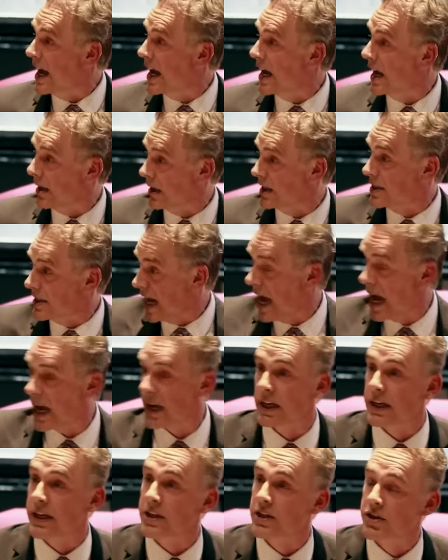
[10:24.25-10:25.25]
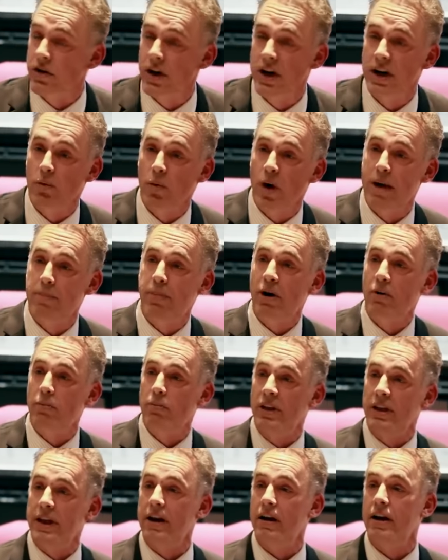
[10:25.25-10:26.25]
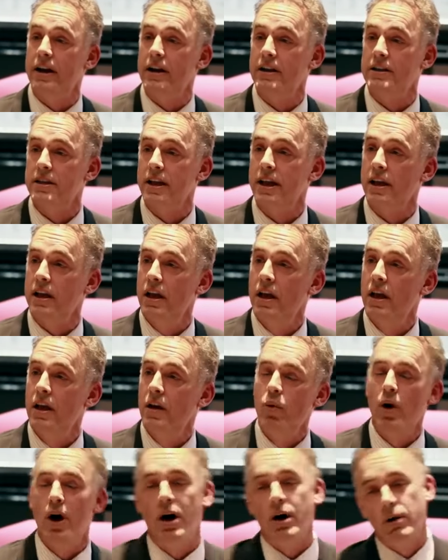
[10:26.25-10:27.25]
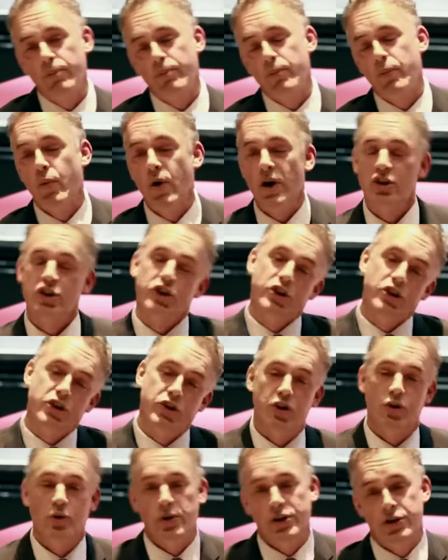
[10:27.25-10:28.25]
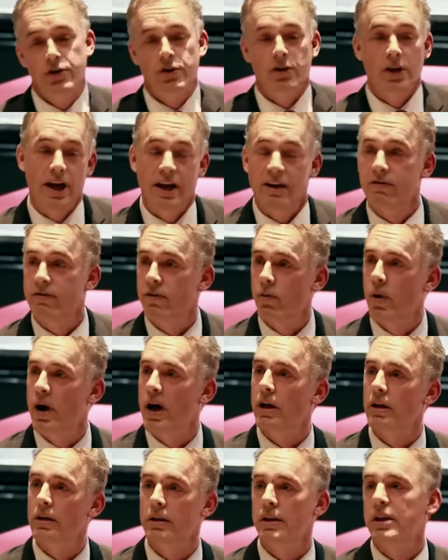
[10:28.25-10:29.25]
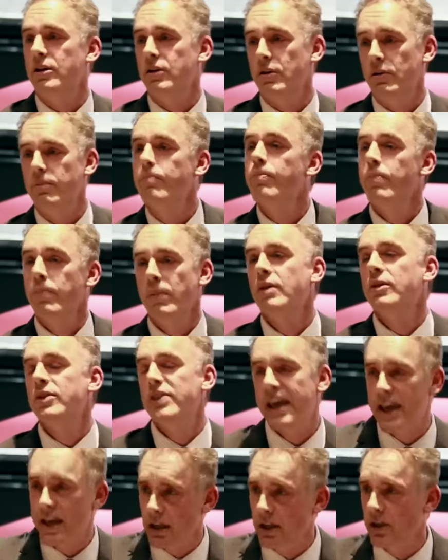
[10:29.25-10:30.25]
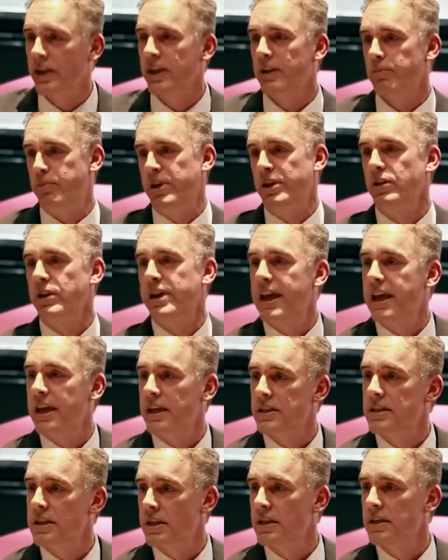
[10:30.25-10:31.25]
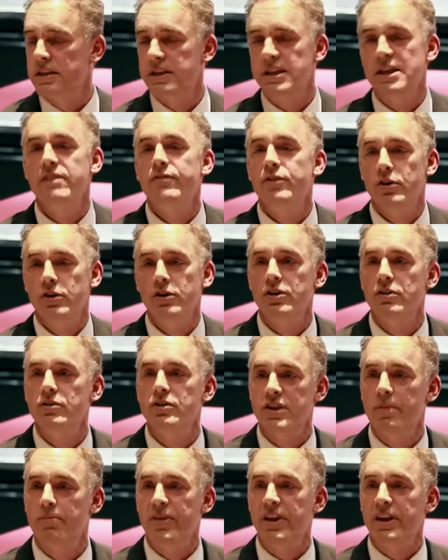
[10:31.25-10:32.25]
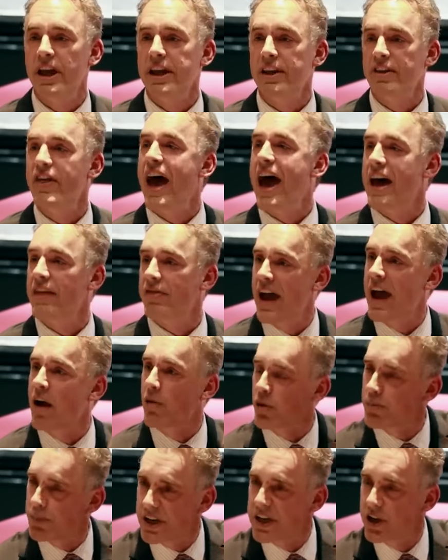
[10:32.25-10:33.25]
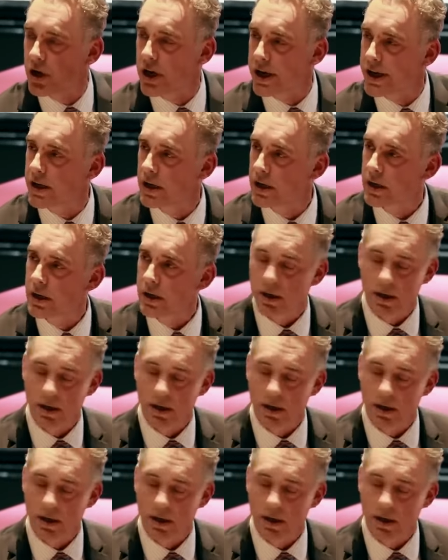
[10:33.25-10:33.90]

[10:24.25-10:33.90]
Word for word: Yeah, exactly. He's trying to wipe out malaria. It's like, well, what should you do with your life? Well, you know, take a look at Bill Gates and see if you could do something like that. Mm. That would be good.